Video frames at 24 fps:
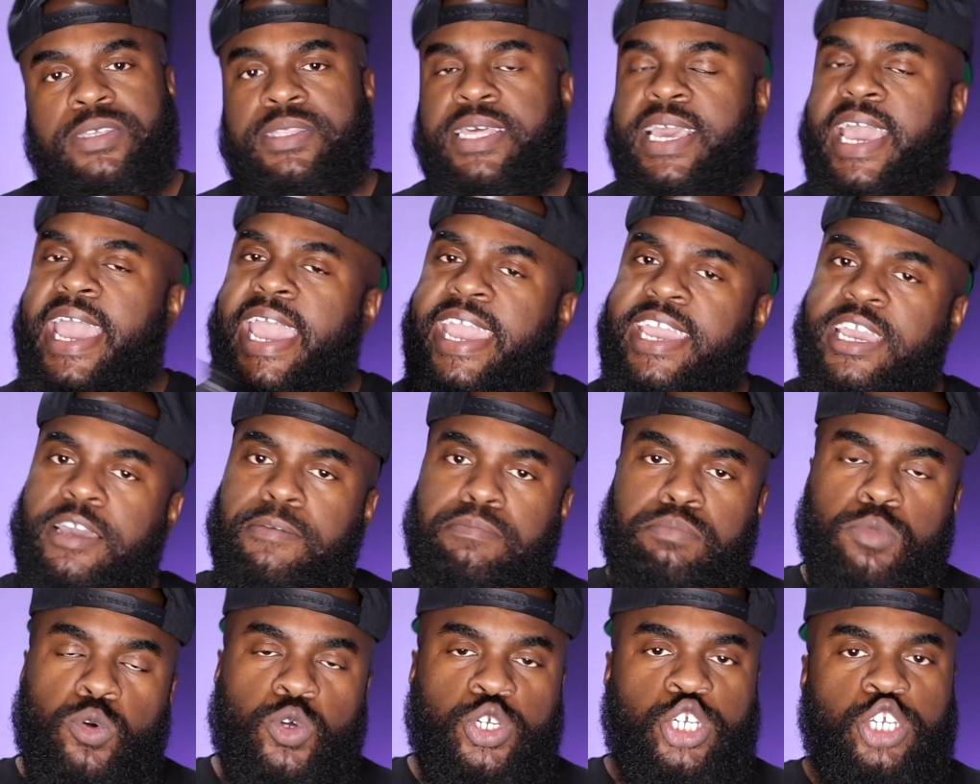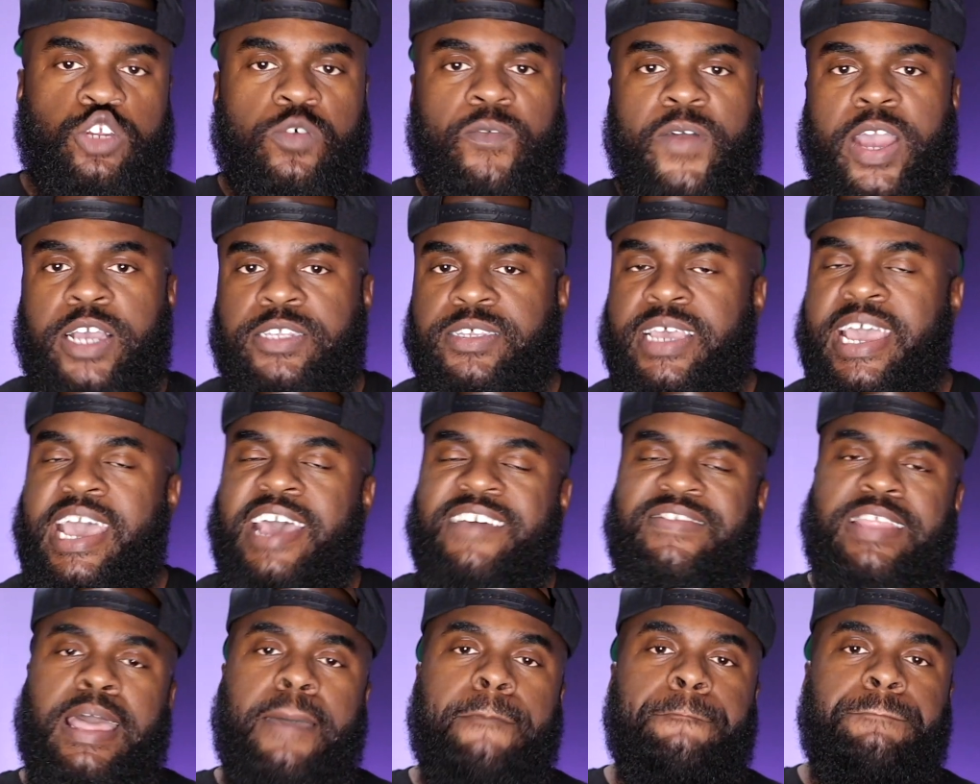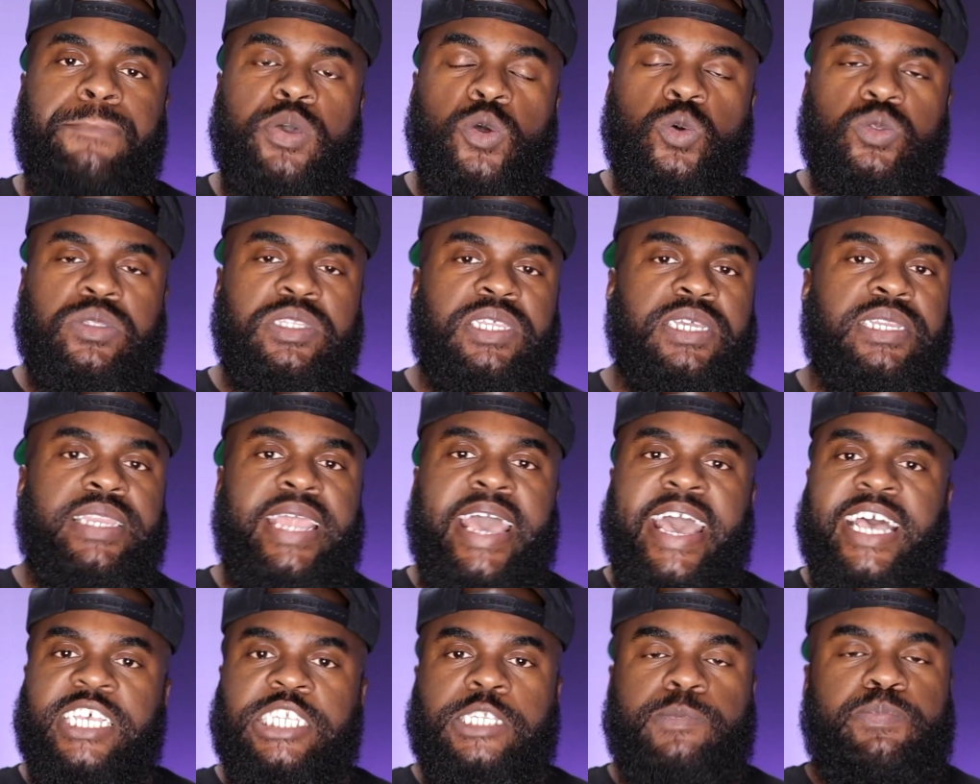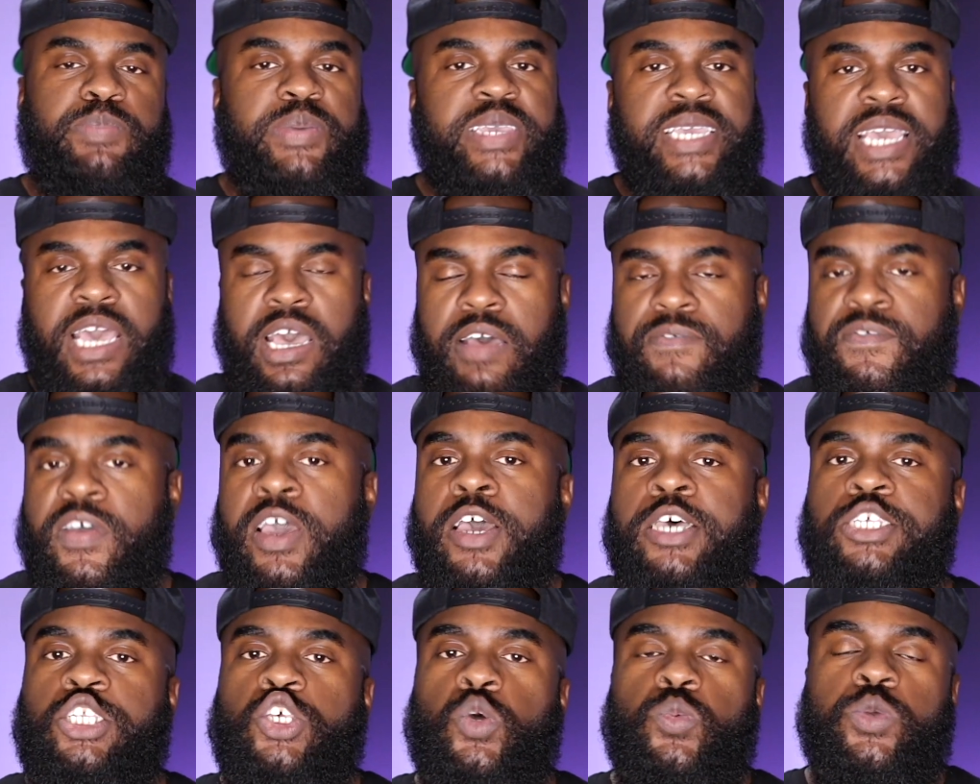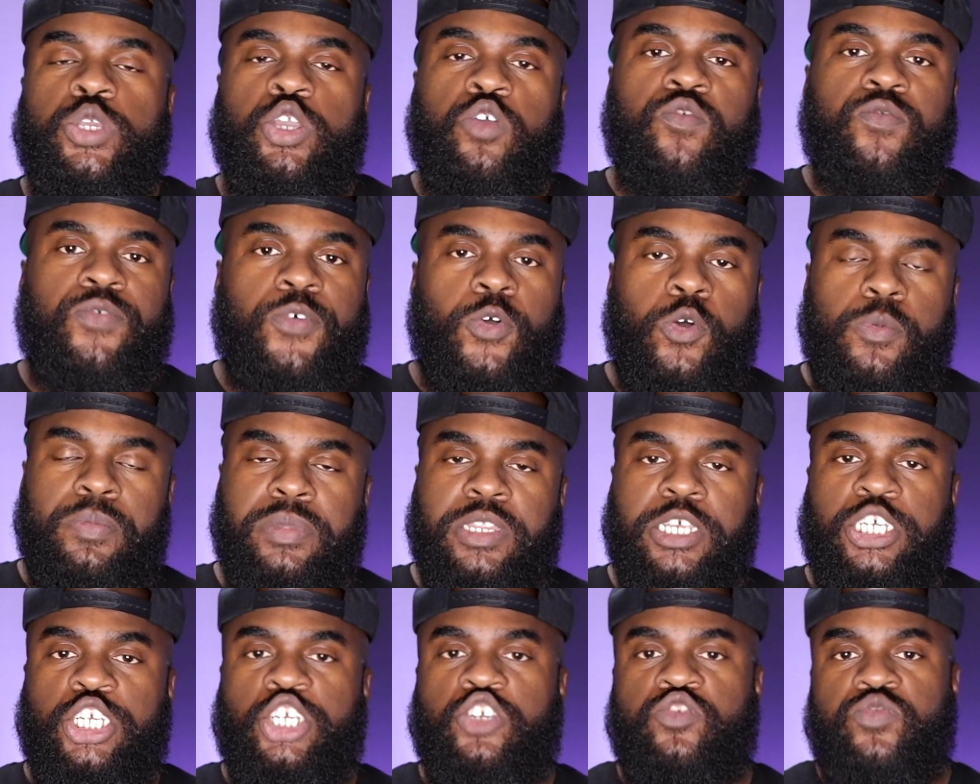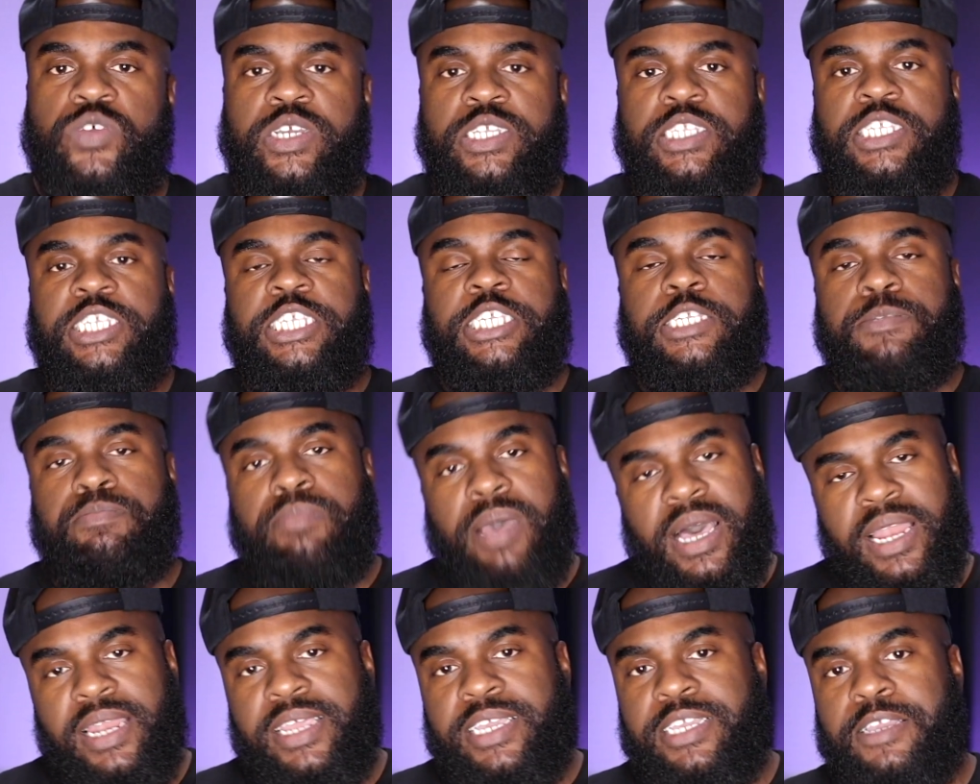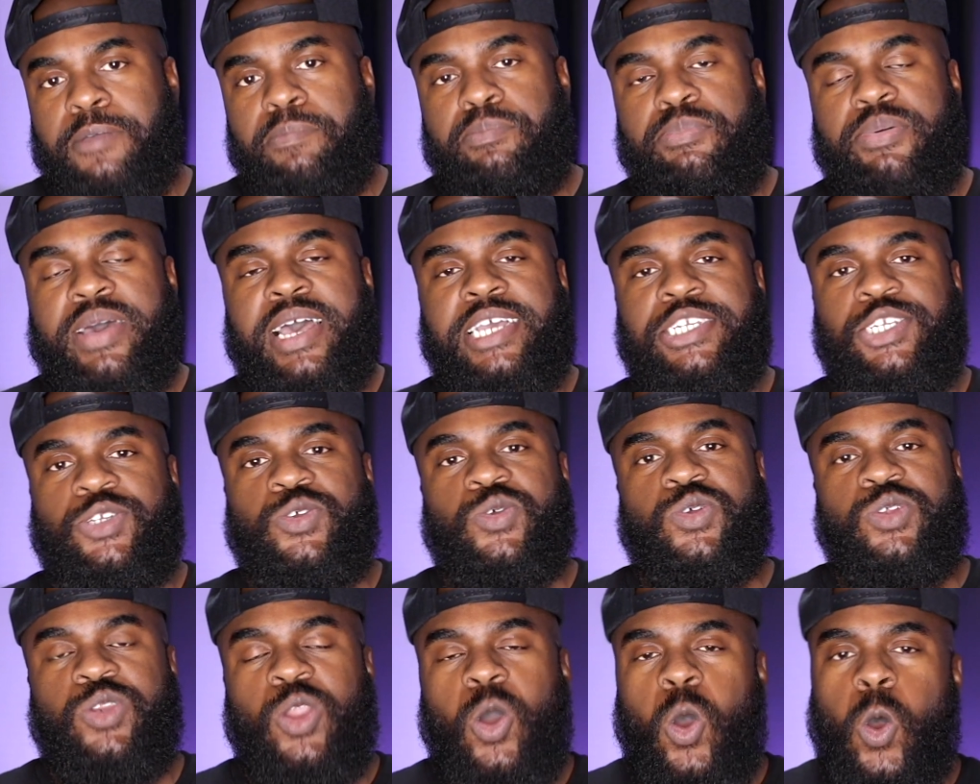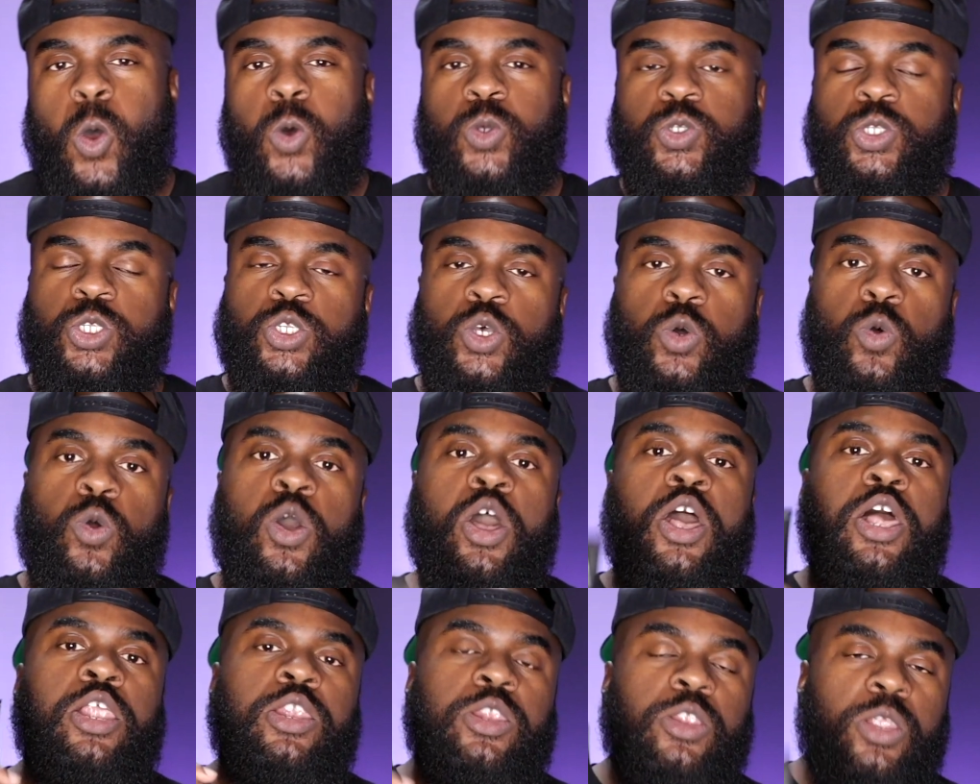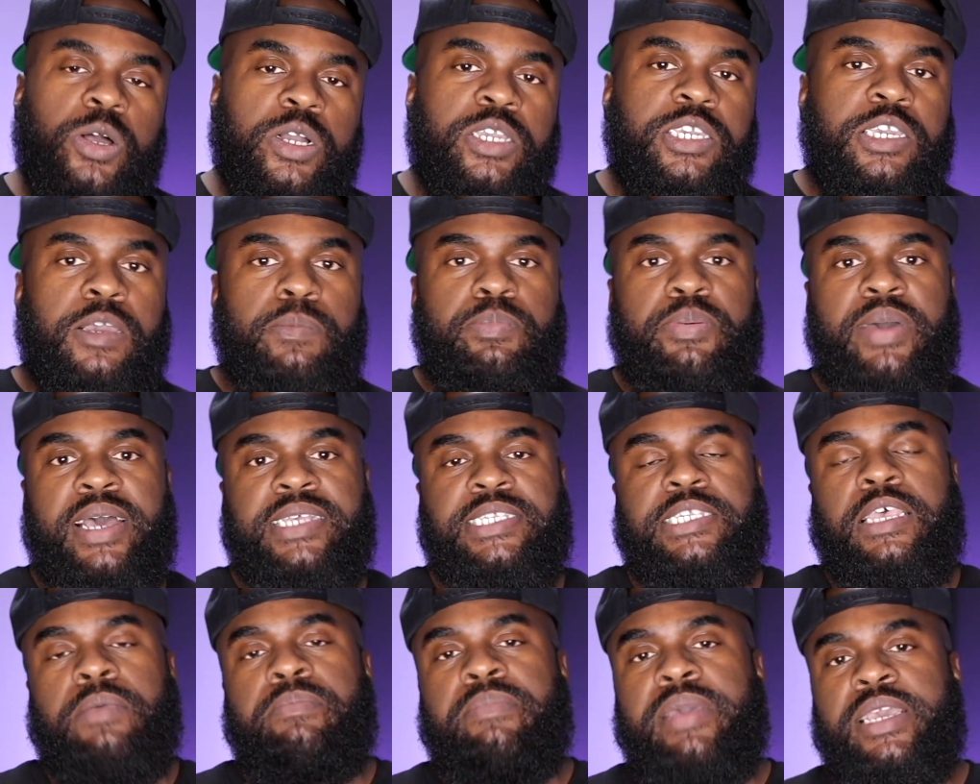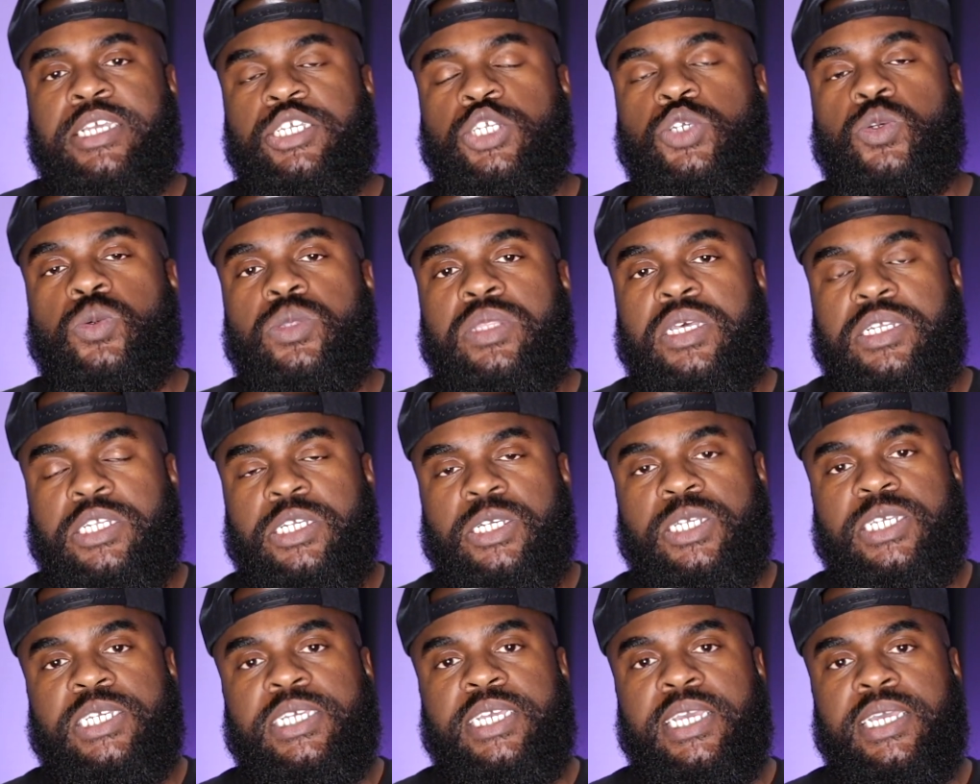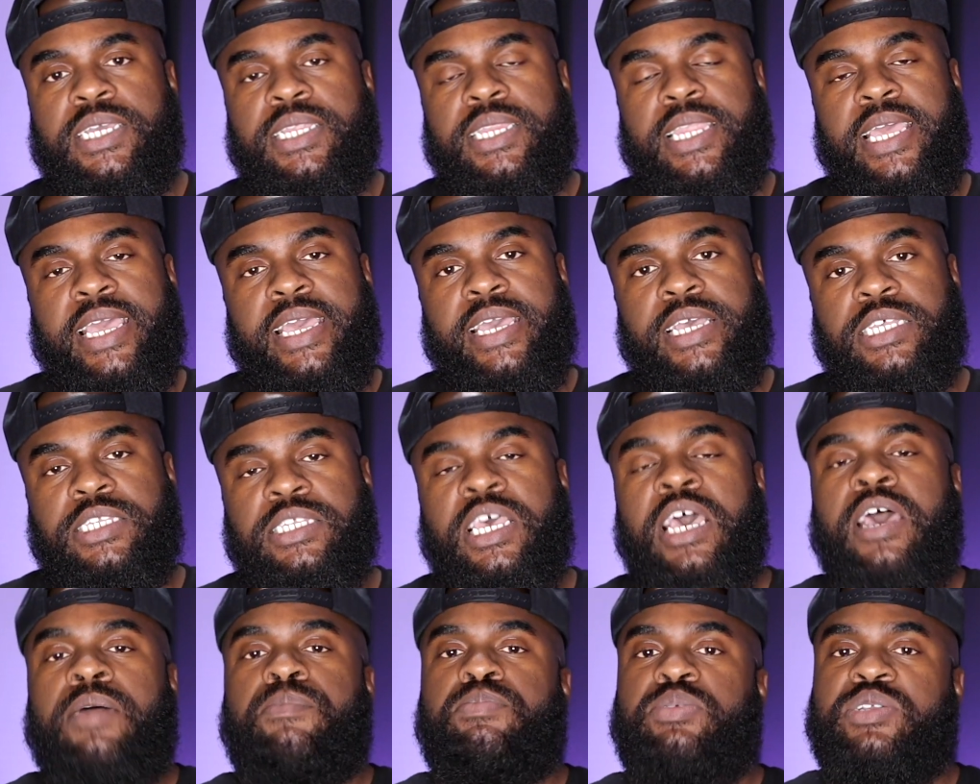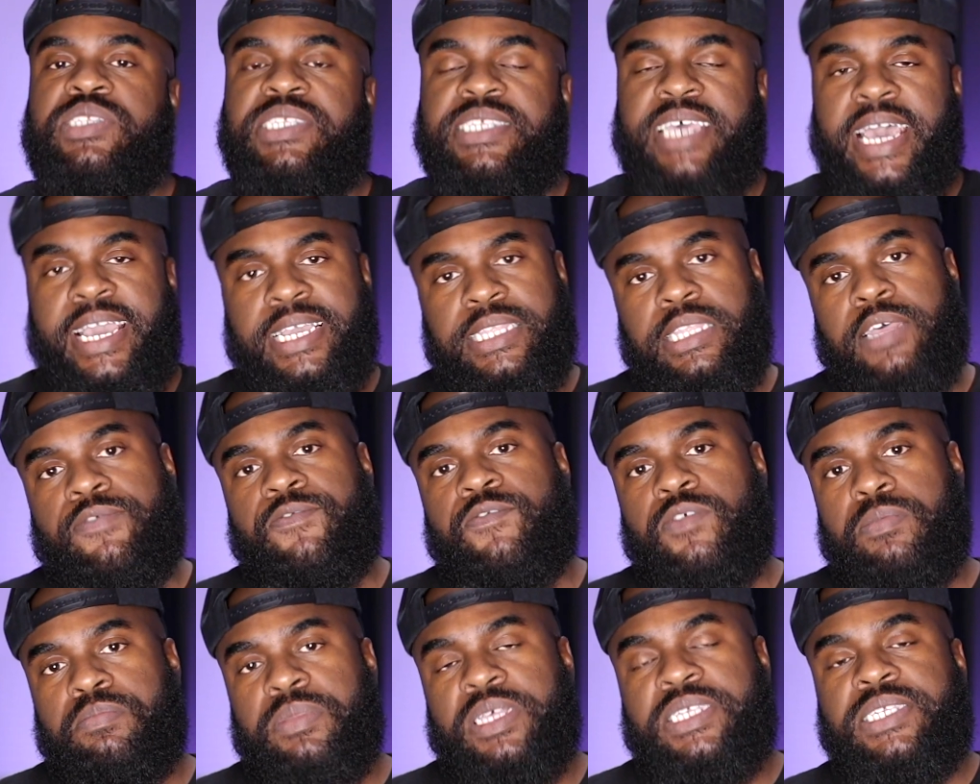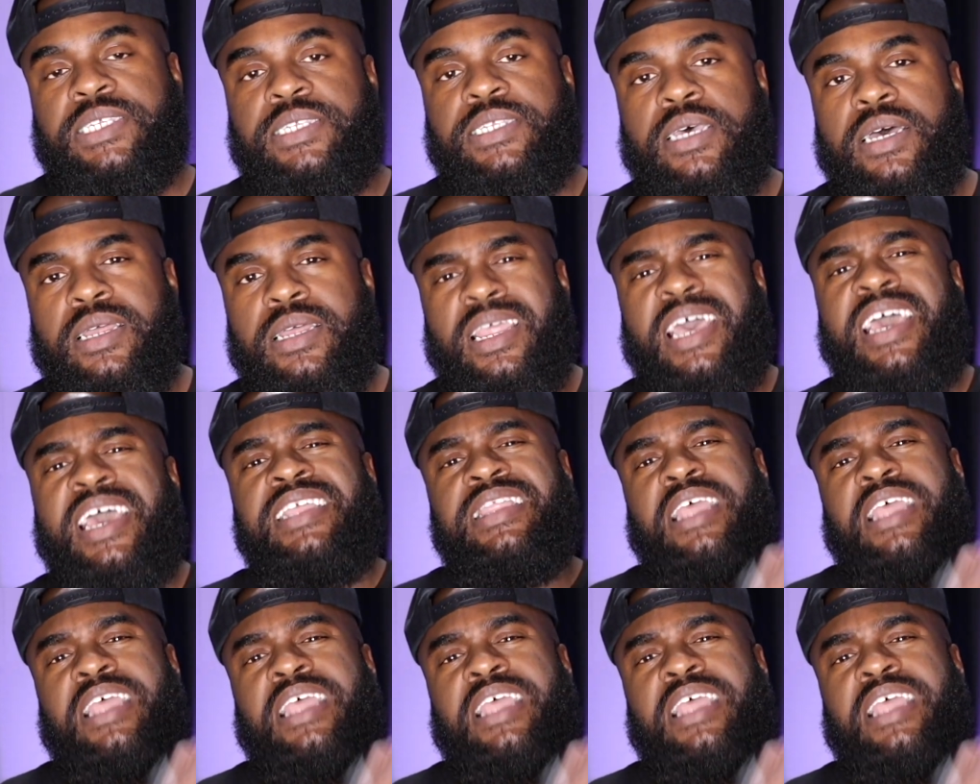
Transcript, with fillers: The AM moisturizer has that built-in SPF, so when you're roaming the streets, smelling your best, you can also look your best and make sure that your skin is protected from the sun.